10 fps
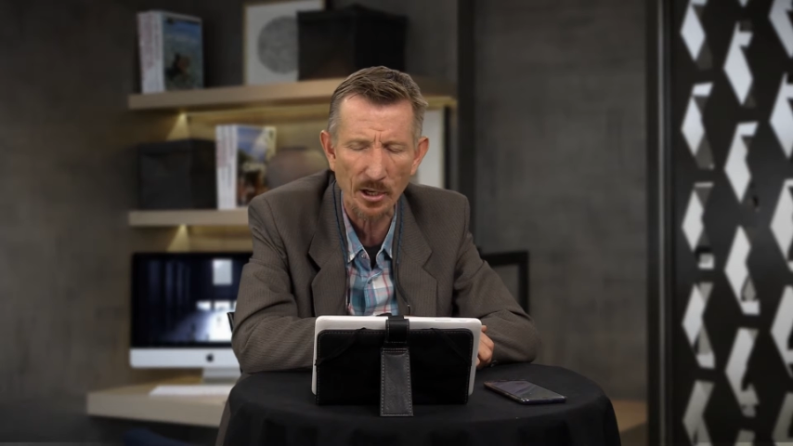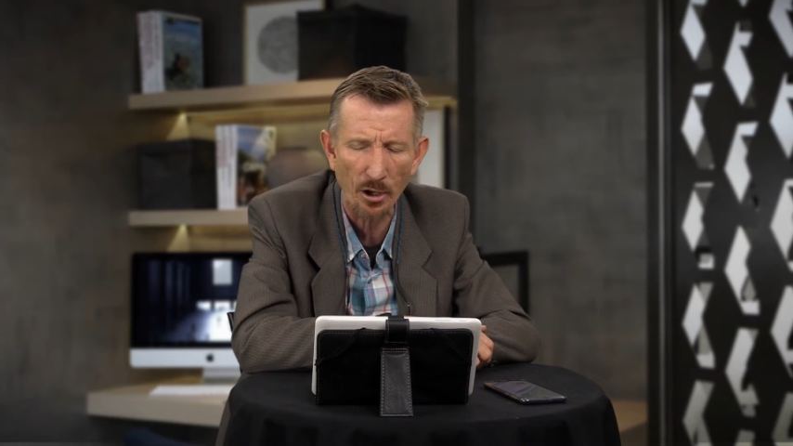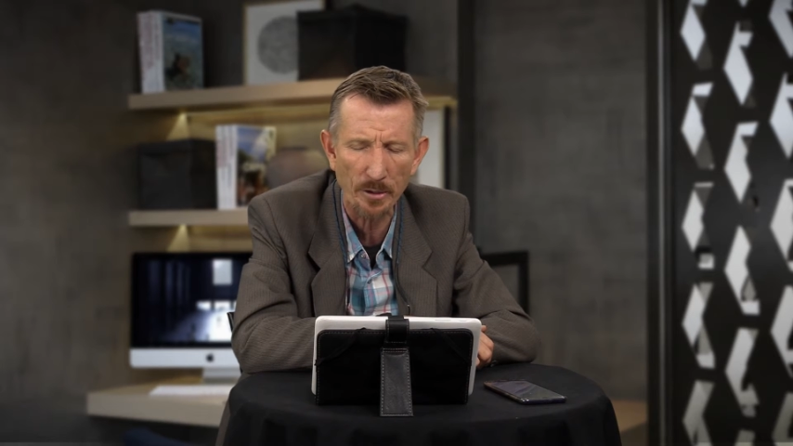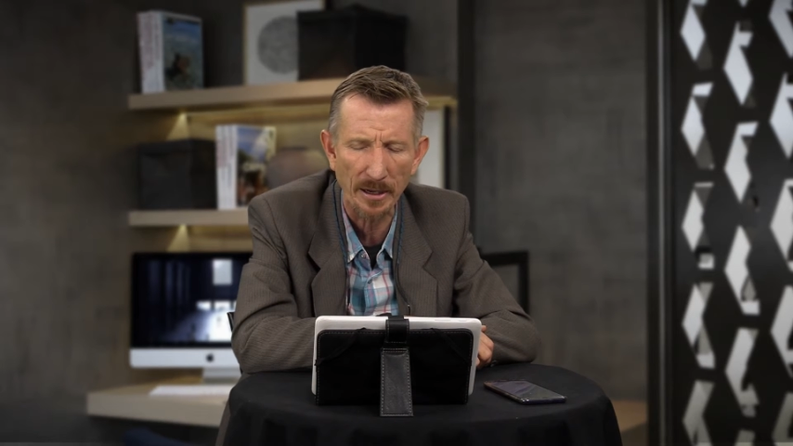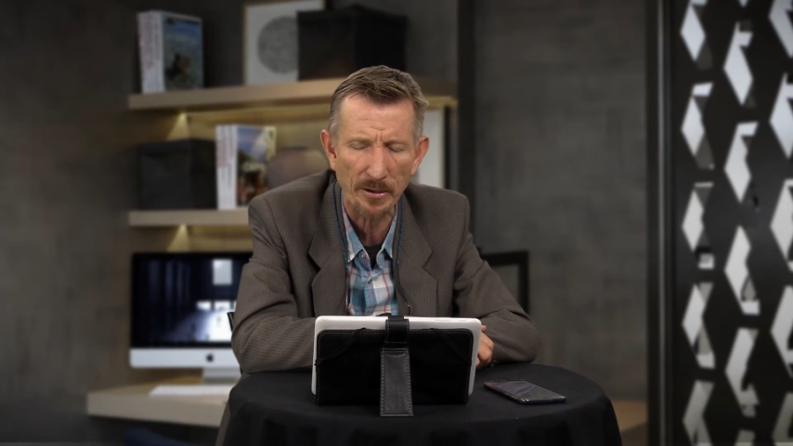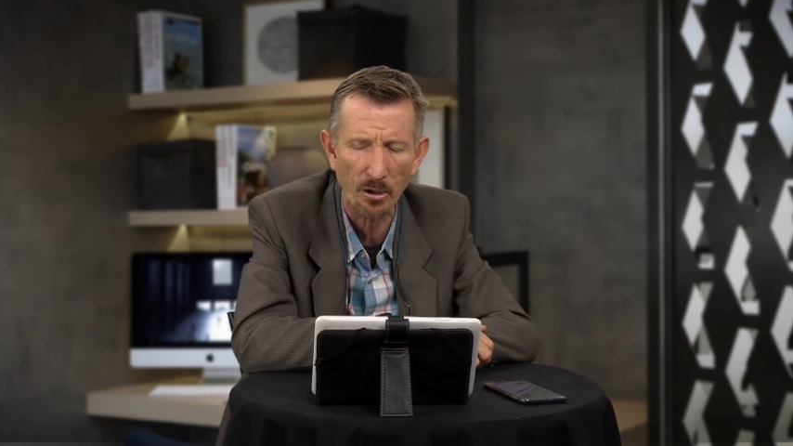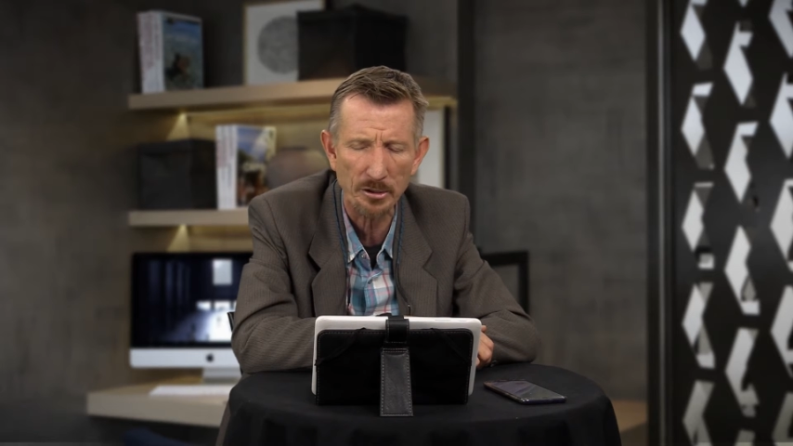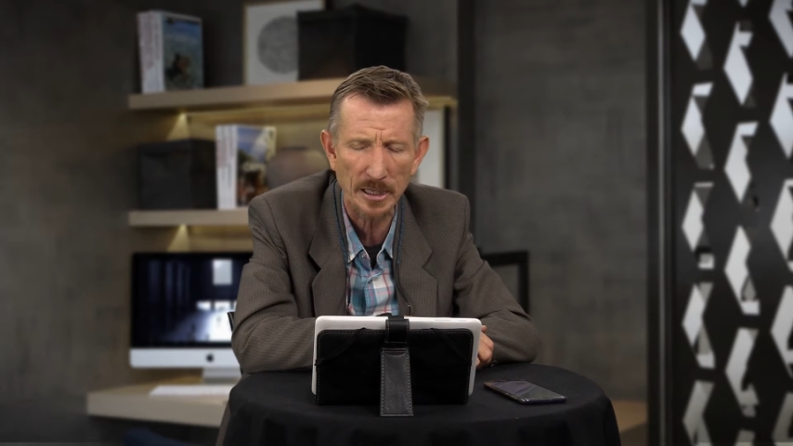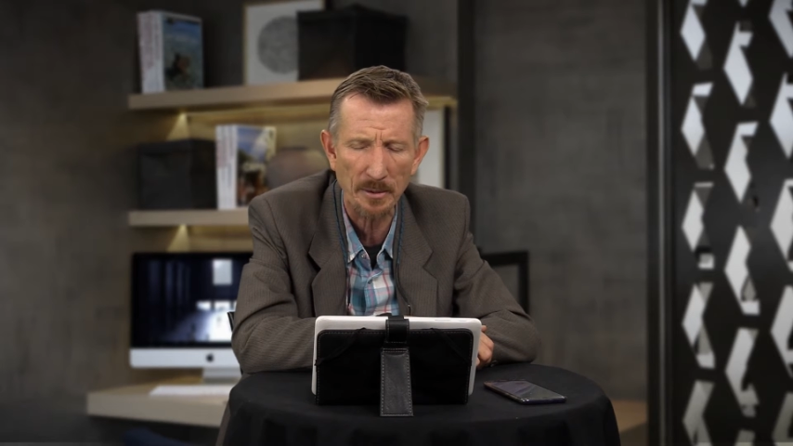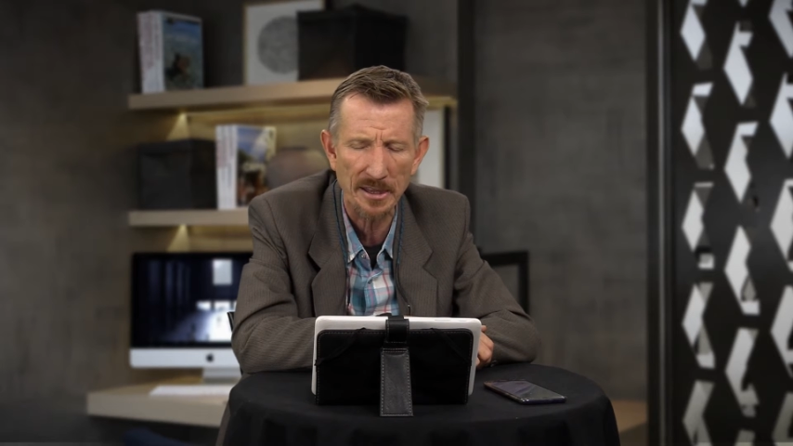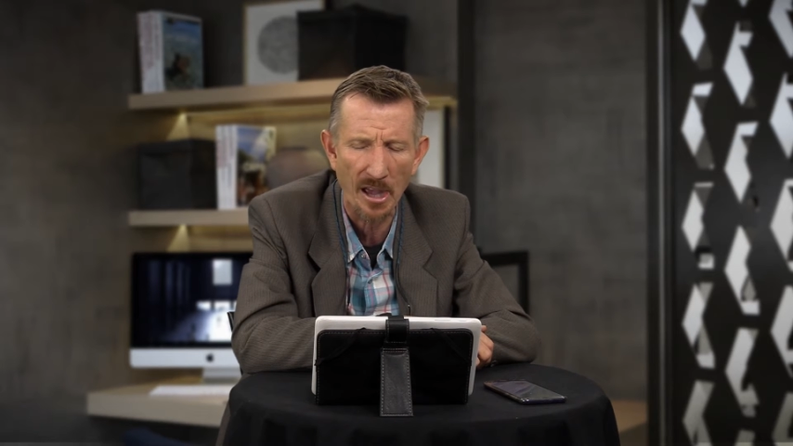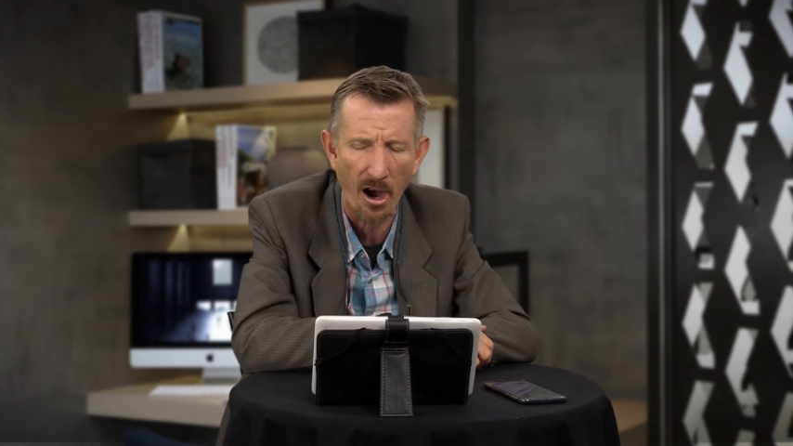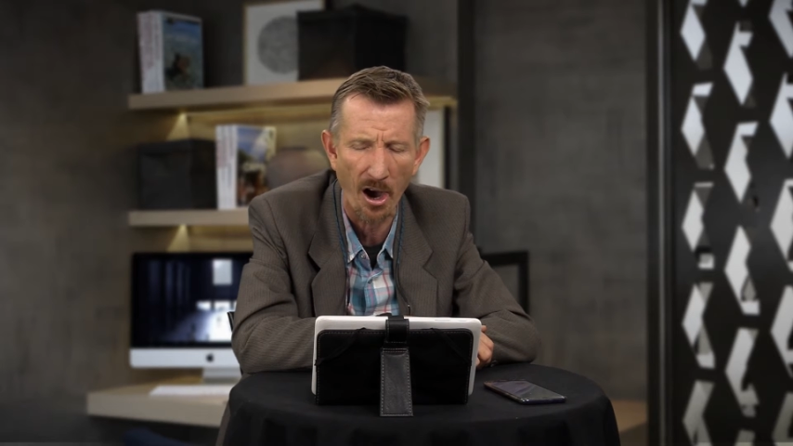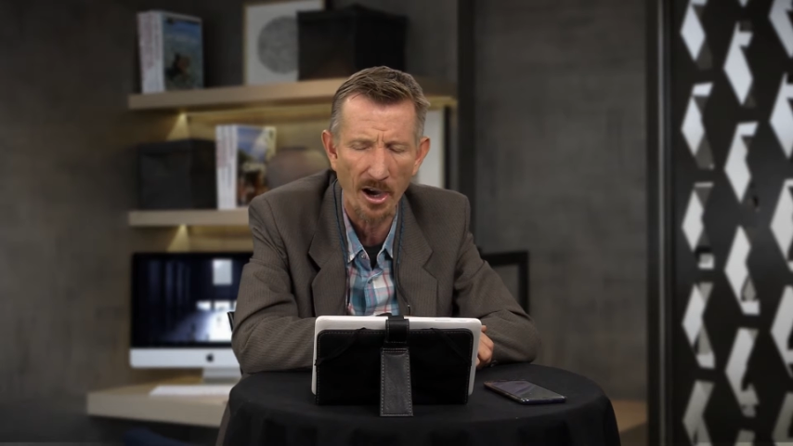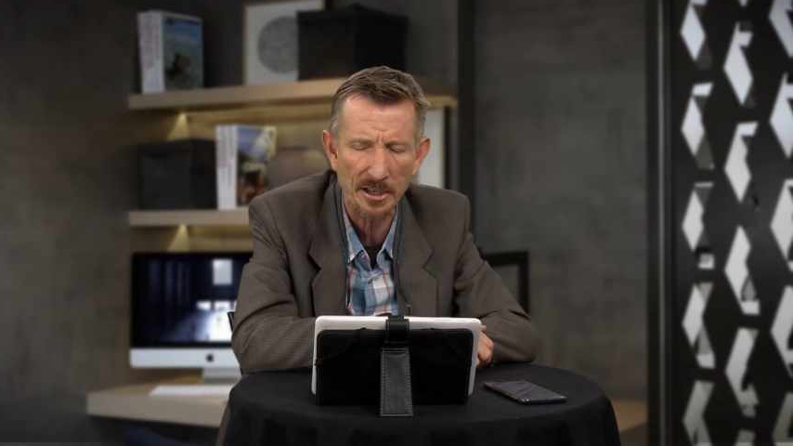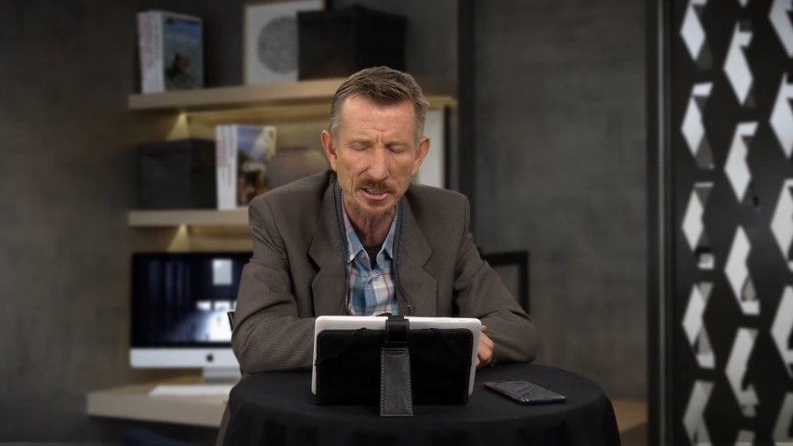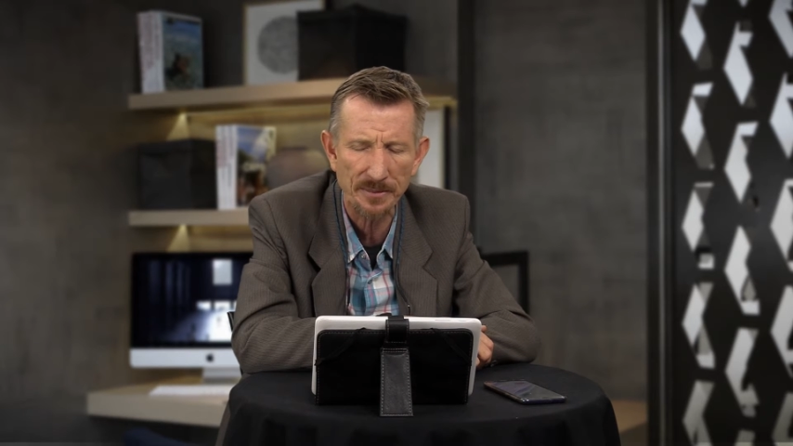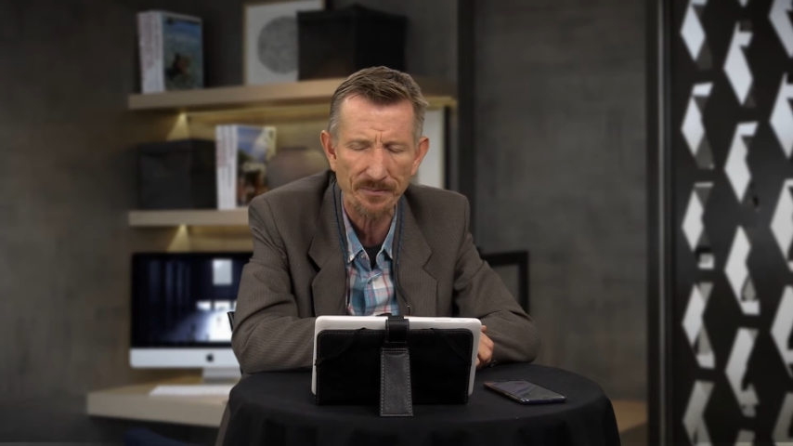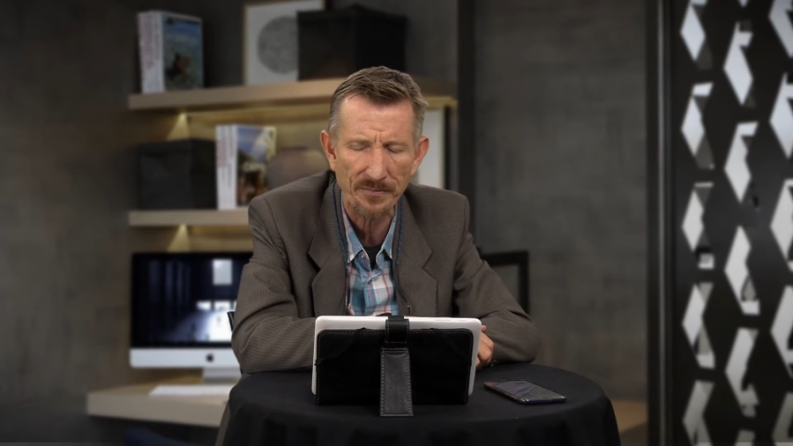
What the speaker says: Lord, but also in their hearts.